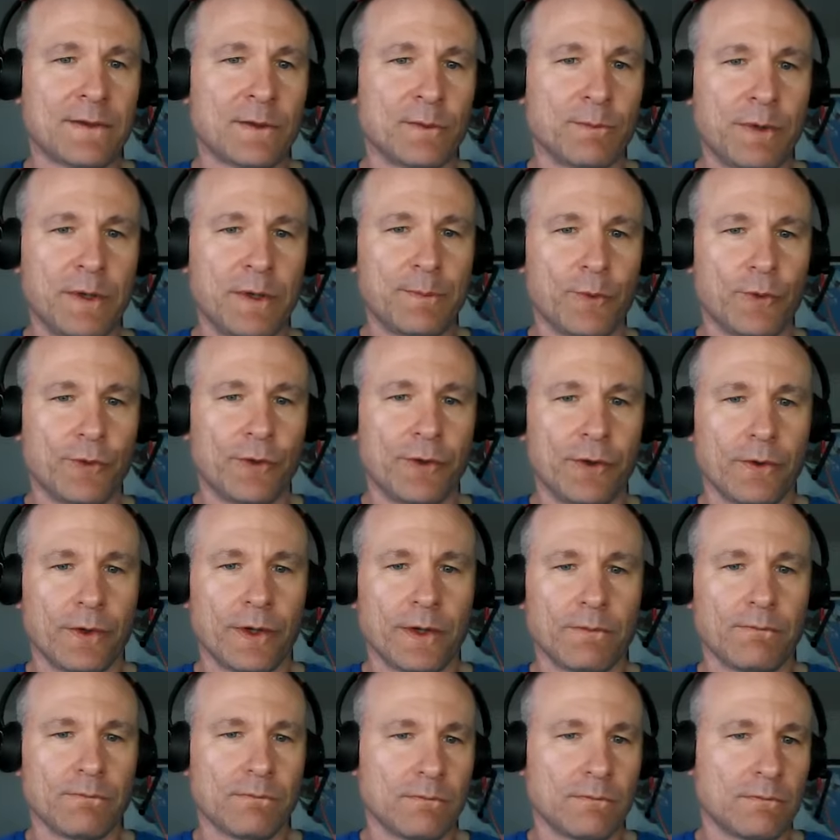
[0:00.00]
Some people do
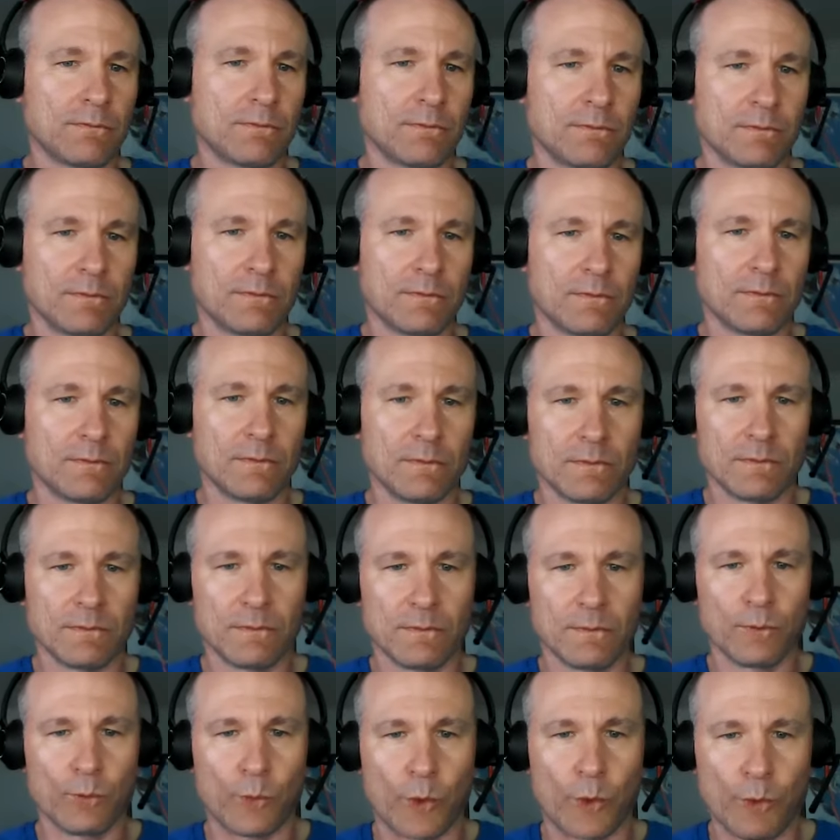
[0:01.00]
it
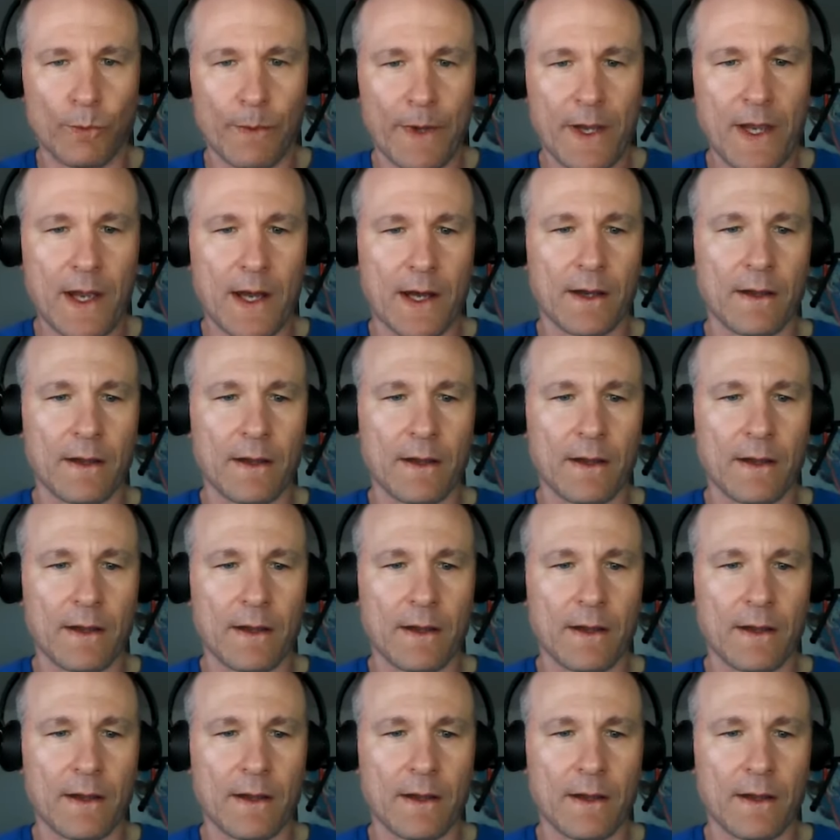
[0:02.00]
one way.